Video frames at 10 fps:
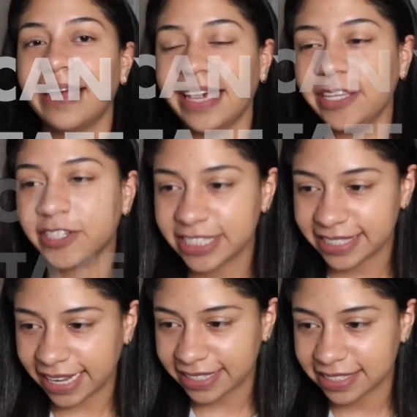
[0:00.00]
in your
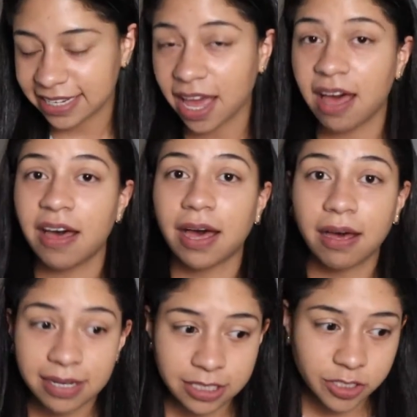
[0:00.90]
state,
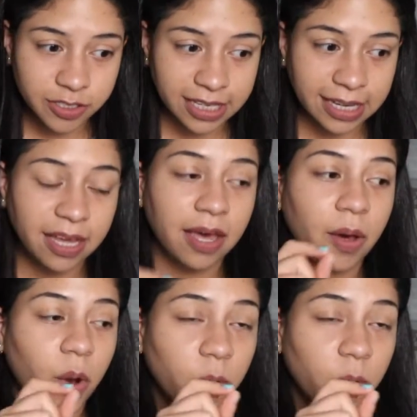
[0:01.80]
country, or